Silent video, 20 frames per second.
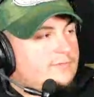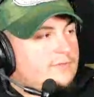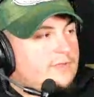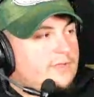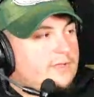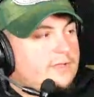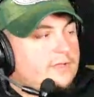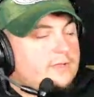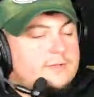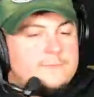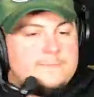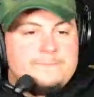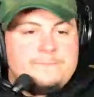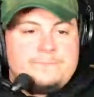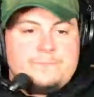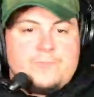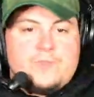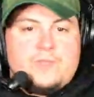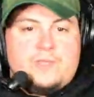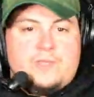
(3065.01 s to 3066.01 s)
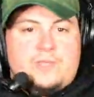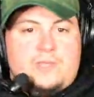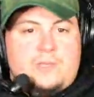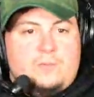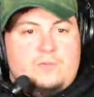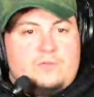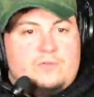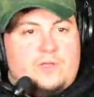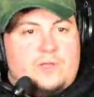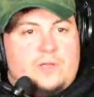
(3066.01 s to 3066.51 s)
And like he
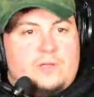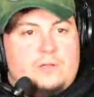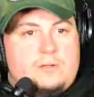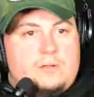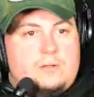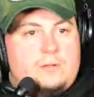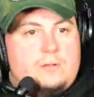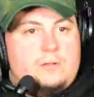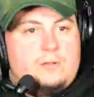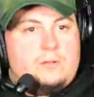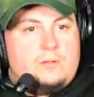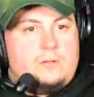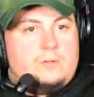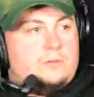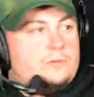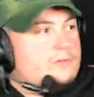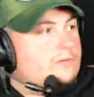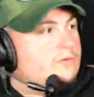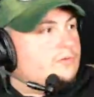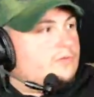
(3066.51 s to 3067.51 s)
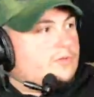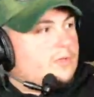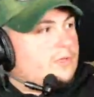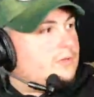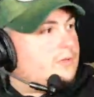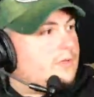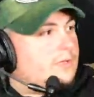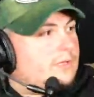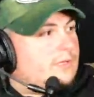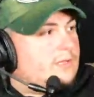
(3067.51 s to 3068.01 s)
was like, holy
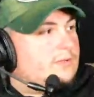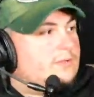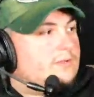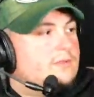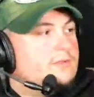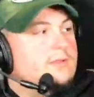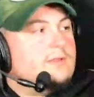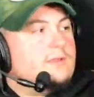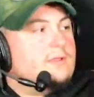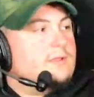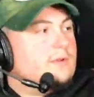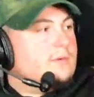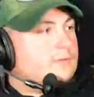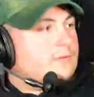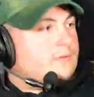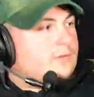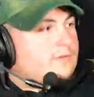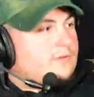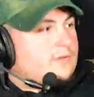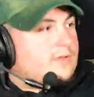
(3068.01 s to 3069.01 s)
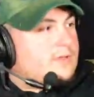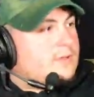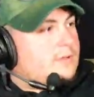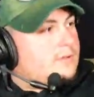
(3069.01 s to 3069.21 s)
shit, like he didn't know what to say.